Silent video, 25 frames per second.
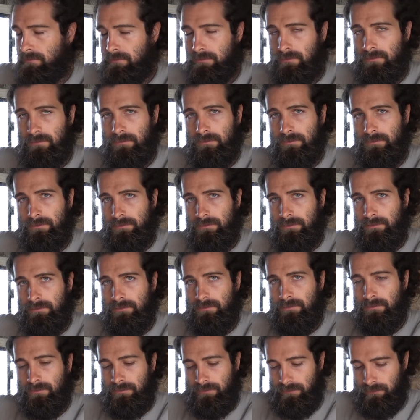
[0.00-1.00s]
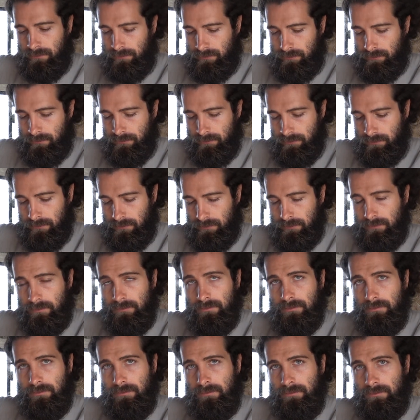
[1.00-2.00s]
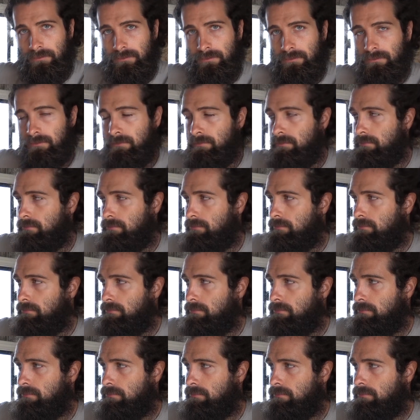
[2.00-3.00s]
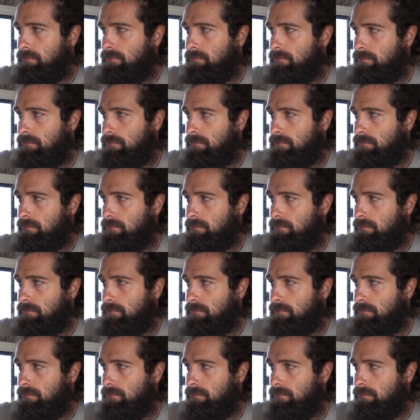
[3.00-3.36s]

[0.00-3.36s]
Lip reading: The person shown says nothing.